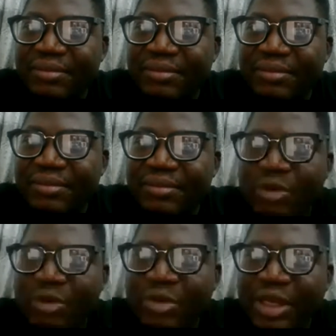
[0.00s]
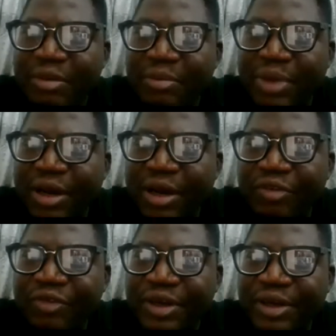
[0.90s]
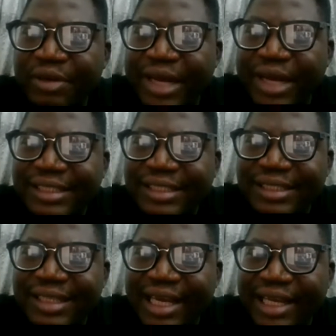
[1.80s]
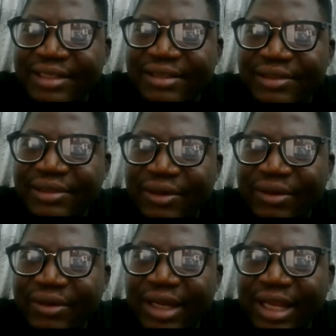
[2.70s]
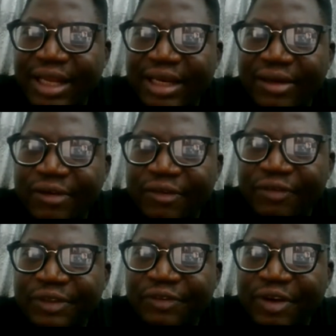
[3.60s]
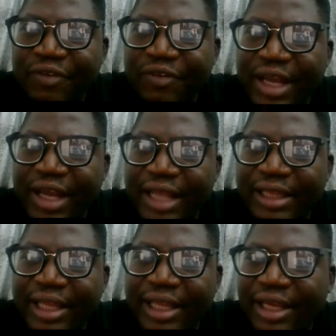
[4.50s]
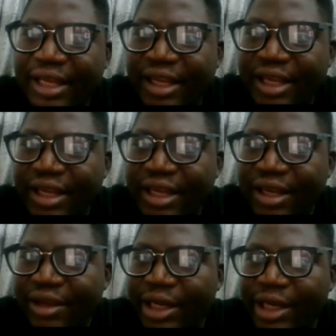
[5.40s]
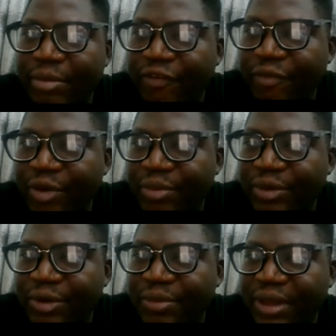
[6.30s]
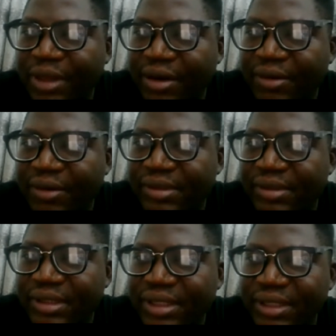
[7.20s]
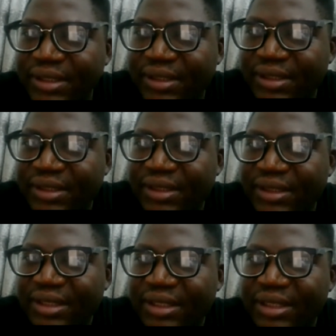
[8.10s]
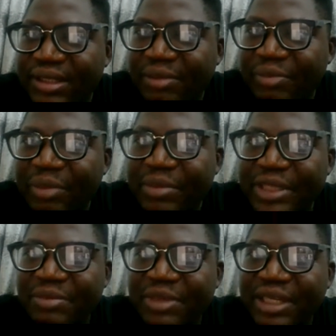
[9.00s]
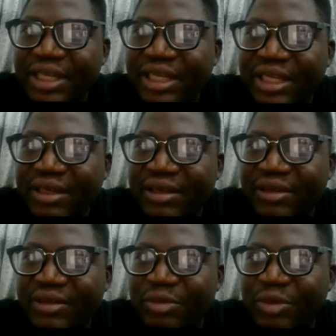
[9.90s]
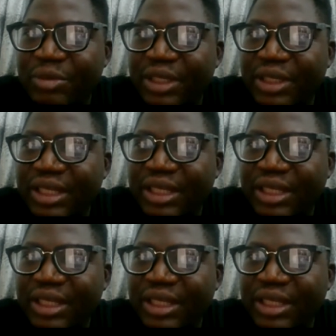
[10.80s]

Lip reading: Is Subomi part of Rising Tide or Land of this particular? I think the name have popped up around. Permit me, Subomi.